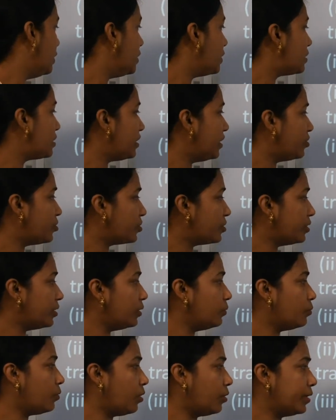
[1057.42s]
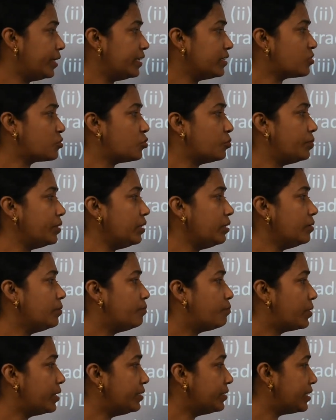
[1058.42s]
Statutory warnings to
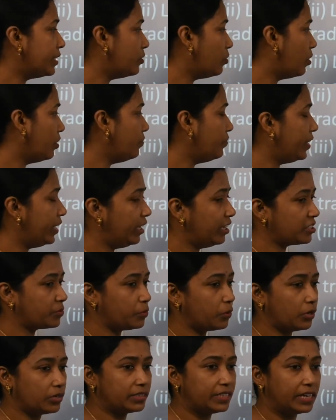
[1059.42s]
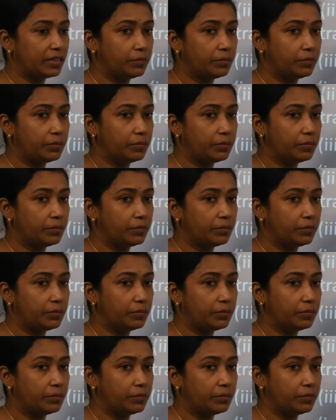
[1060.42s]
be printed on various products.